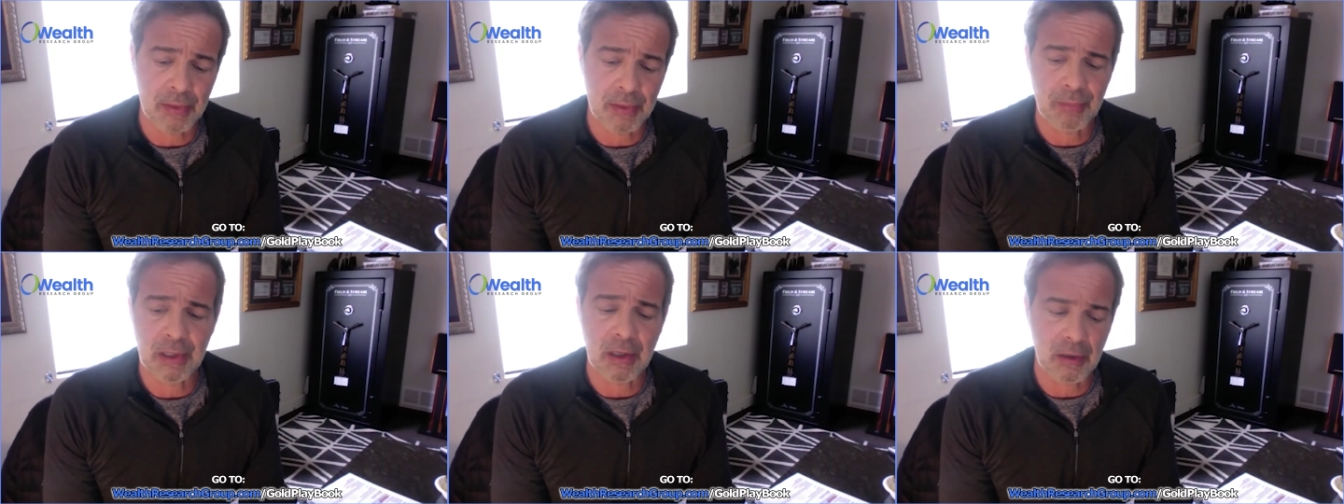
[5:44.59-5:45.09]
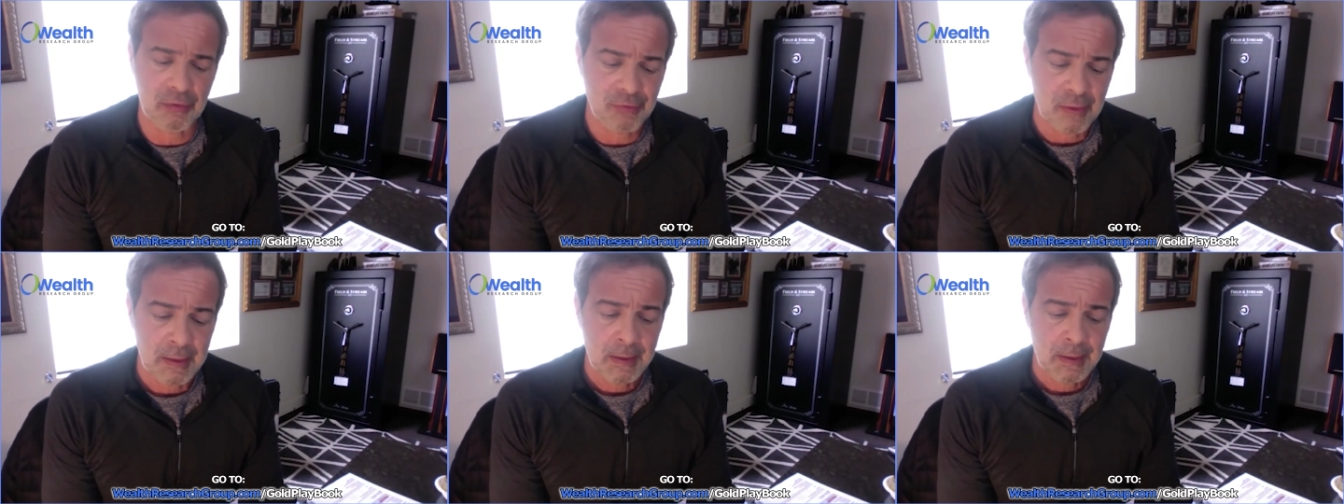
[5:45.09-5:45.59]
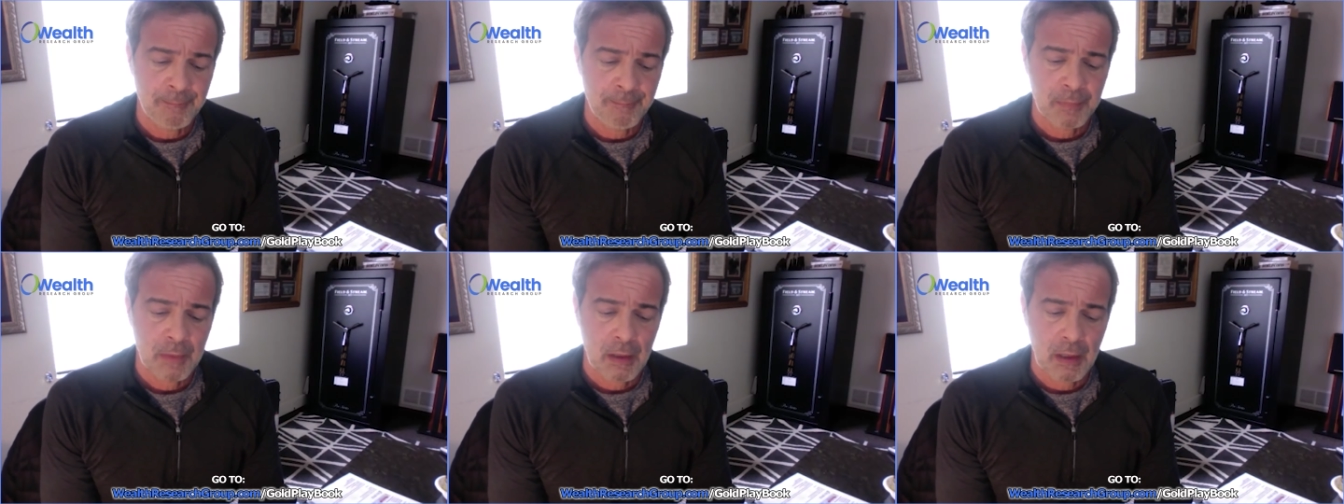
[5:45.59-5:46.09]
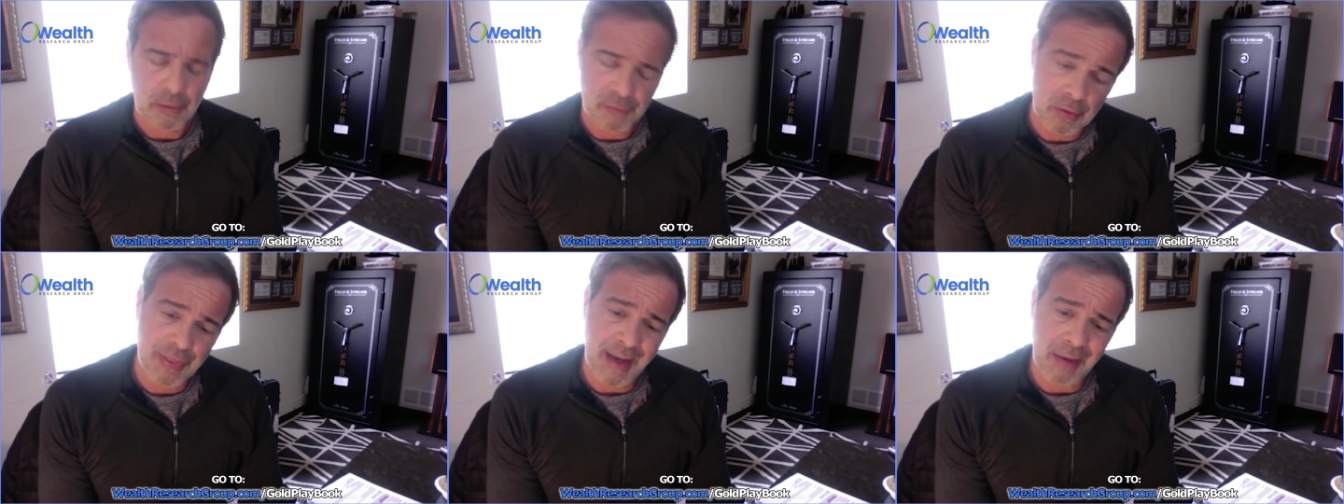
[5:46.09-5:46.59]
Because in
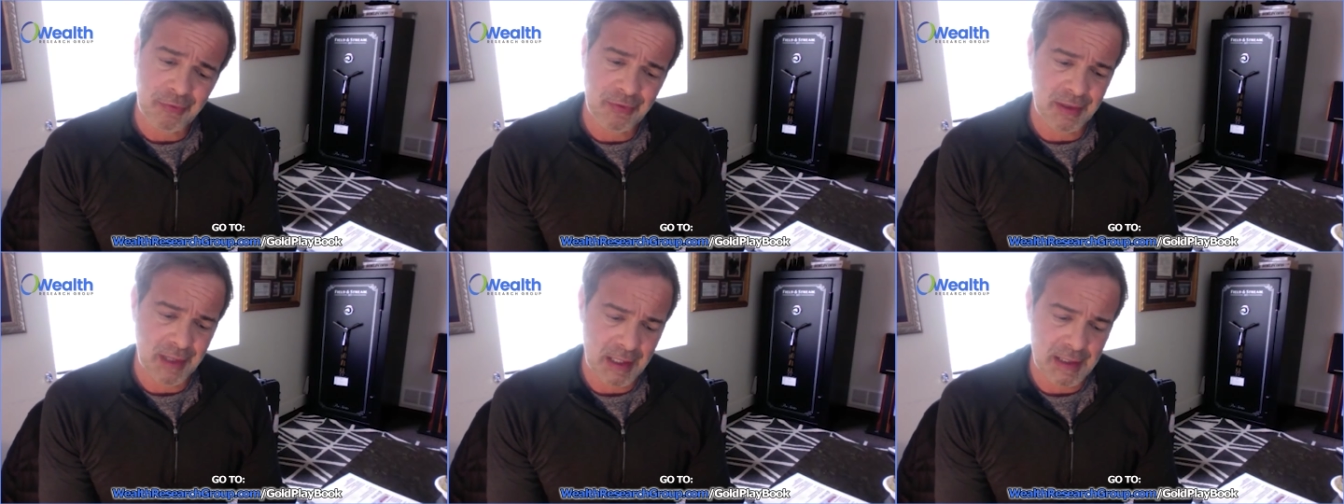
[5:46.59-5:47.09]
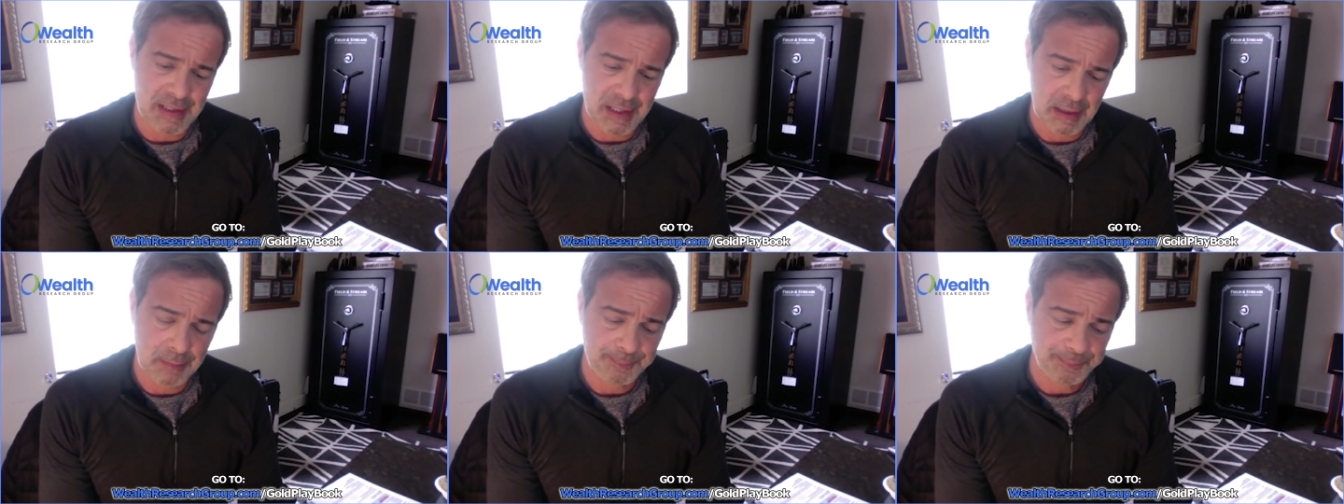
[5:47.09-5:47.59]
2018,